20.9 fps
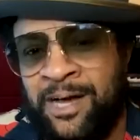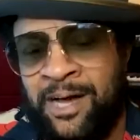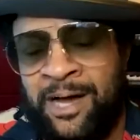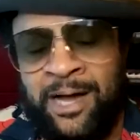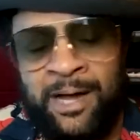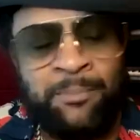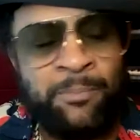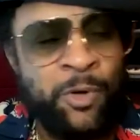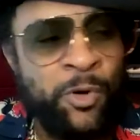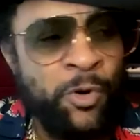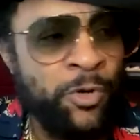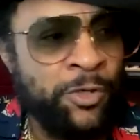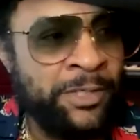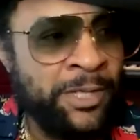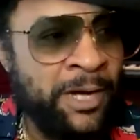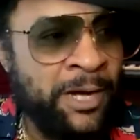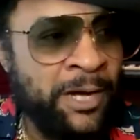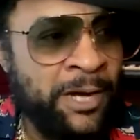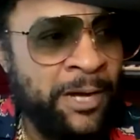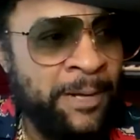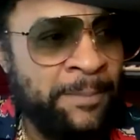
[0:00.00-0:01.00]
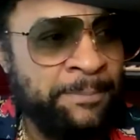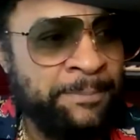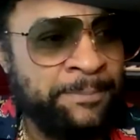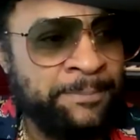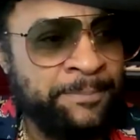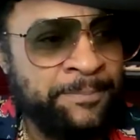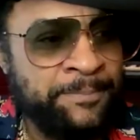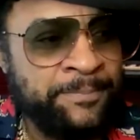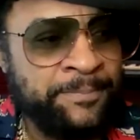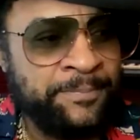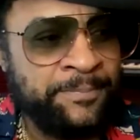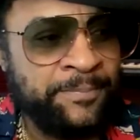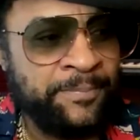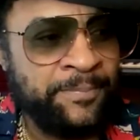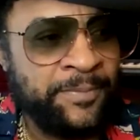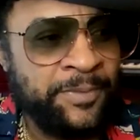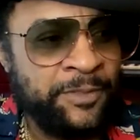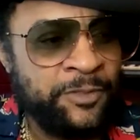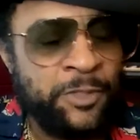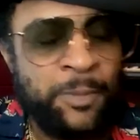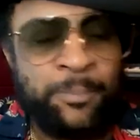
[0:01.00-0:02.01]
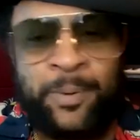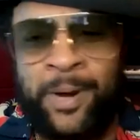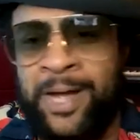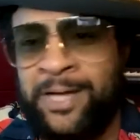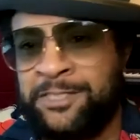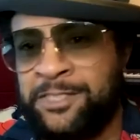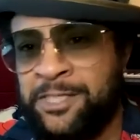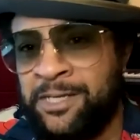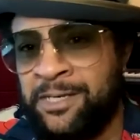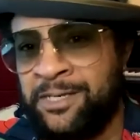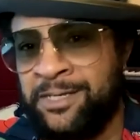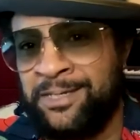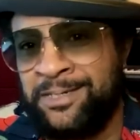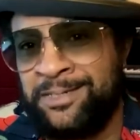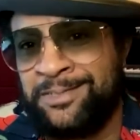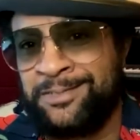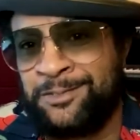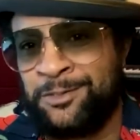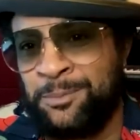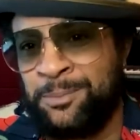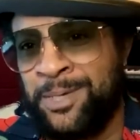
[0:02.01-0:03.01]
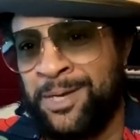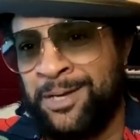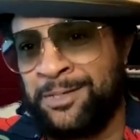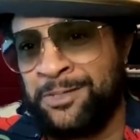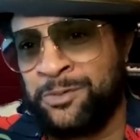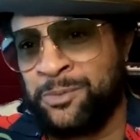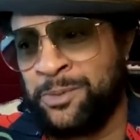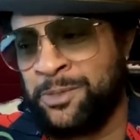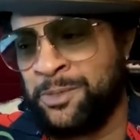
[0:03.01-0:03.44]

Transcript: I'm good, surprisingly, to be honest with